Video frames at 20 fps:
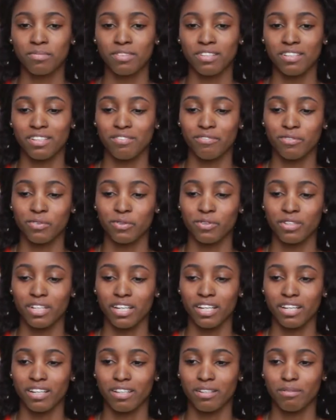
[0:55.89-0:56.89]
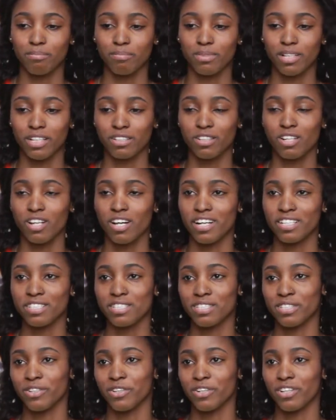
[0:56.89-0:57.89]
give you like blood
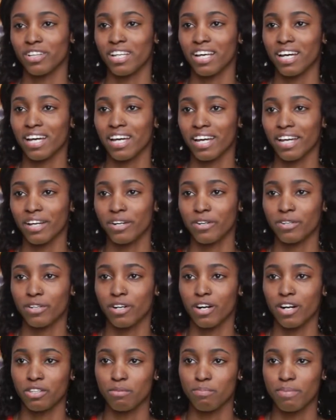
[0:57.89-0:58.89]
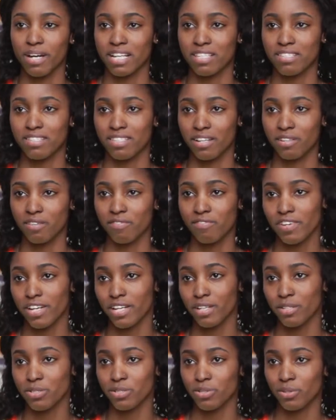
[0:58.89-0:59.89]
clots in your leg or all the bad side
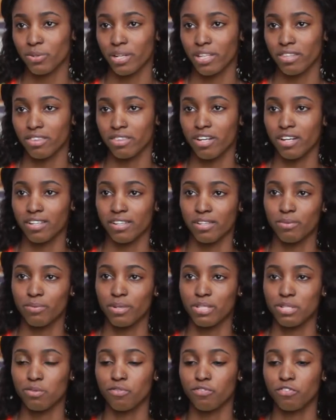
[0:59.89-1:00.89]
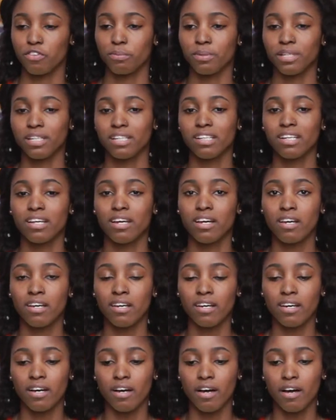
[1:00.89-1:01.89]
effects, so I thought it wasn't for me.
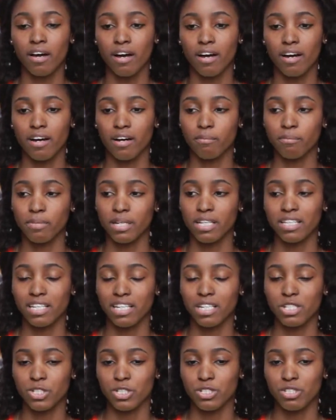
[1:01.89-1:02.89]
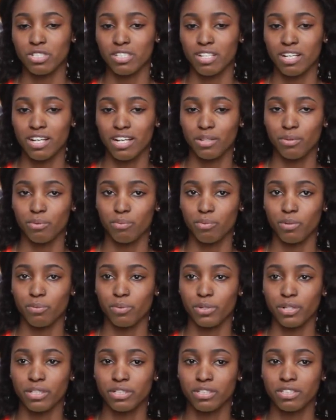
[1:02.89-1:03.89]
Me and Angel's dad, we
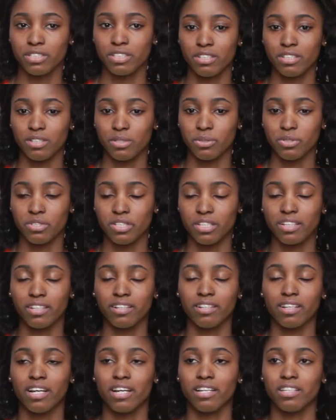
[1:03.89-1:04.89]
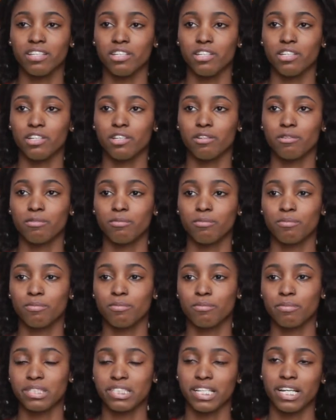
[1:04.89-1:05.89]
weren't using any
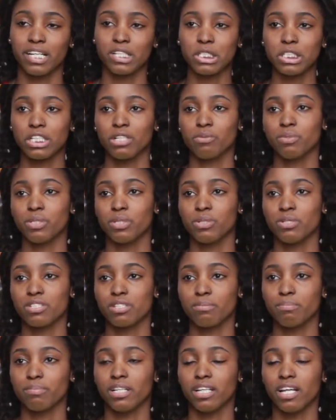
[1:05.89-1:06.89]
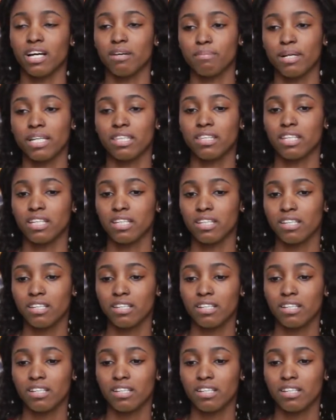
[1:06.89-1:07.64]
protection, we used the pull-out method.